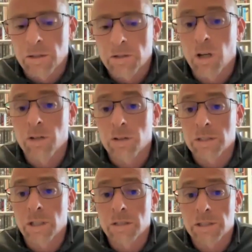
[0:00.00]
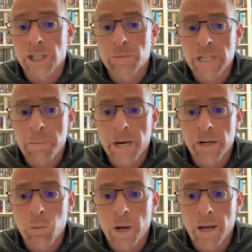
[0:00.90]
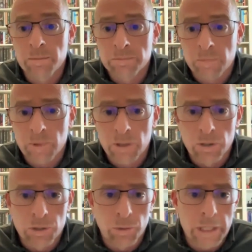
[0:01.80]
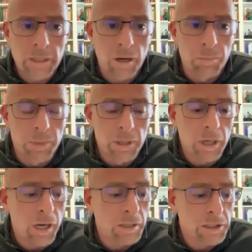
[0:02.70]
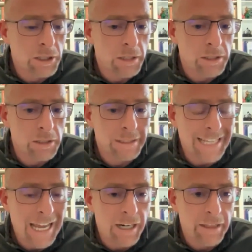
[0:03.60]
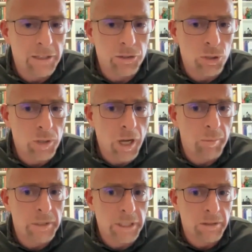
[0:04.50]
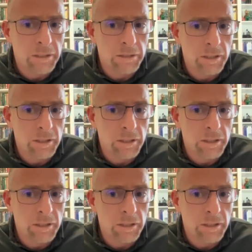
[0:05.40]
so there's a there's a gentleman named Barry Webb who's written a book on the Judges, and I think two commentaries